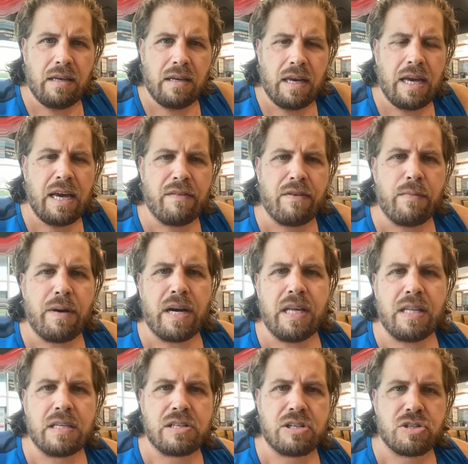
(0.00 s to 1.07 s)
Hey everybody,
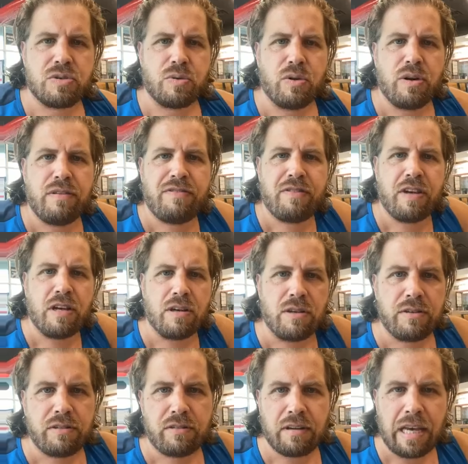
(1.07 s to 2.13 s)
this is Roy
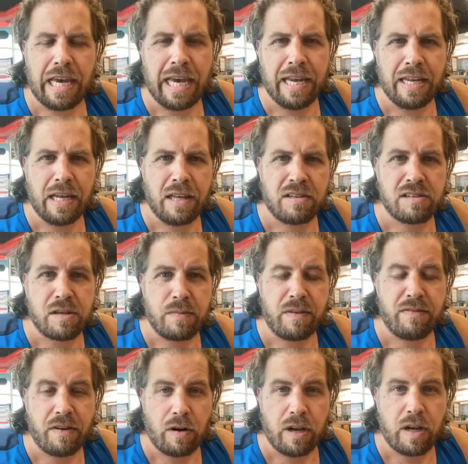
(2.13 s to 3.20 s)
Fields, and this is going to
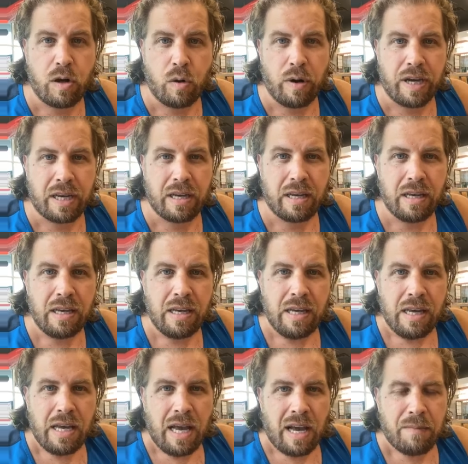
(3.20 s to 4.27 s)
be very quick.
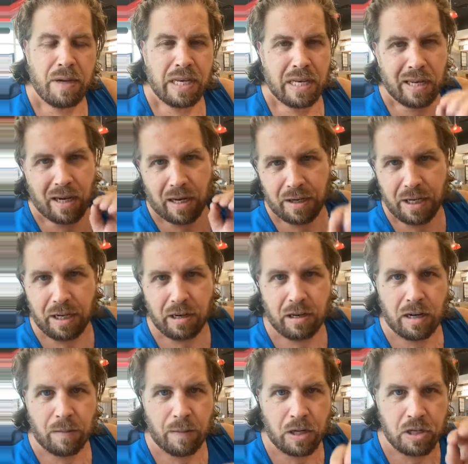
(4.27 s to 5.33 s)
I'm going to get on here
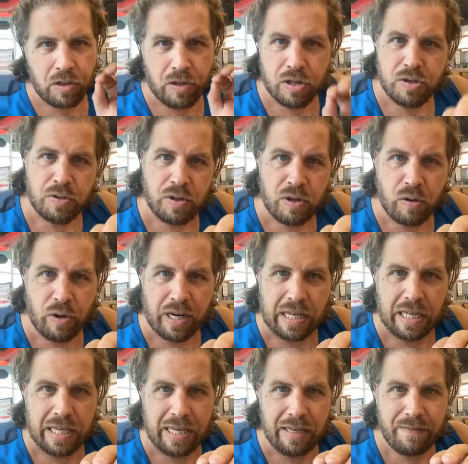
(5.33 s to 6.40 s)
and I'm going to do this real
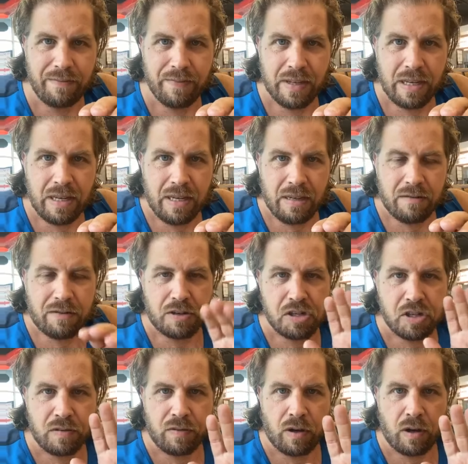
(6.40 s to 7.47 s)
quickly.
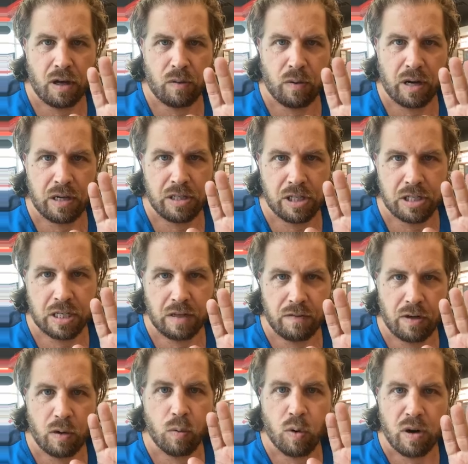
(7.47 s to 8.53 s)
First of all, I want to just give
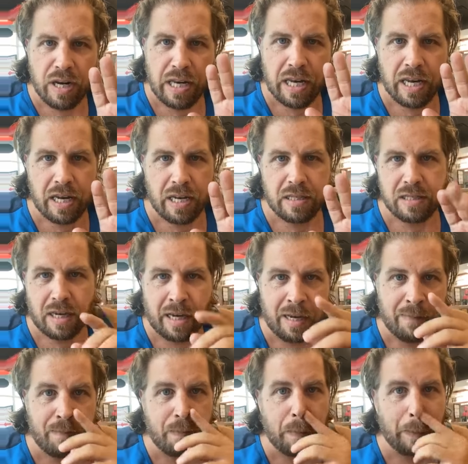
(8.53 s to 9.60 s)
you a warning ahead of
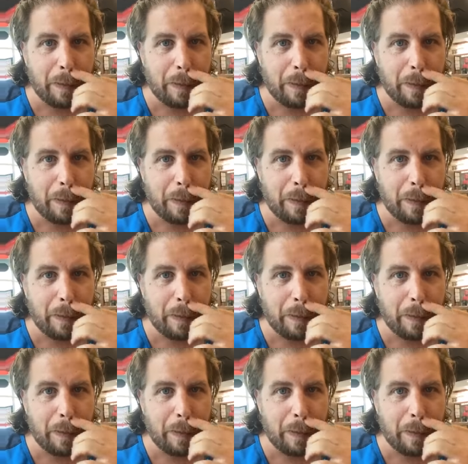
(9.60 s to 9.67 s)
time.